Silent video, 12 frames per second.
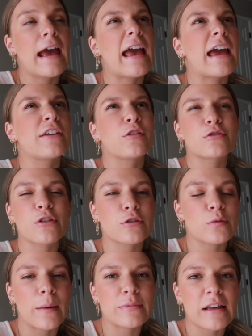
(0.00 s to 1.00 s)
and use
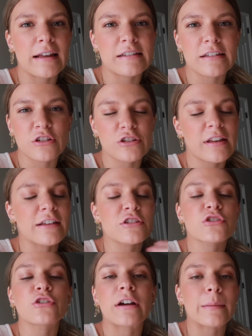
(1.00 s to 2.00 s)
those websites to just like
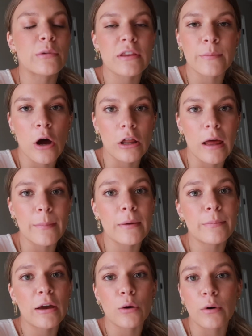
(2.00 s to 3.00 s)
scramble them all up
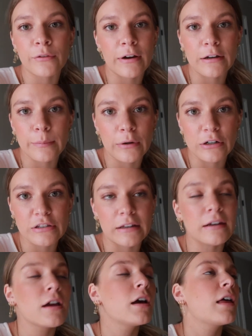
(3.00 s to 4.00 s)
and pick one random
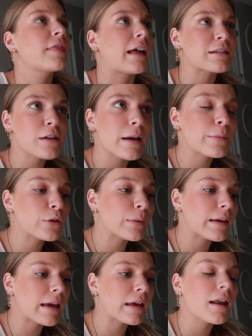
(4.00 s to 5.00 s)
person. That's how I'm
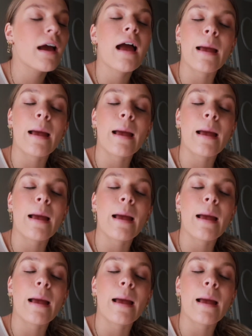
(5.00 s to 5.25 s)
doing it.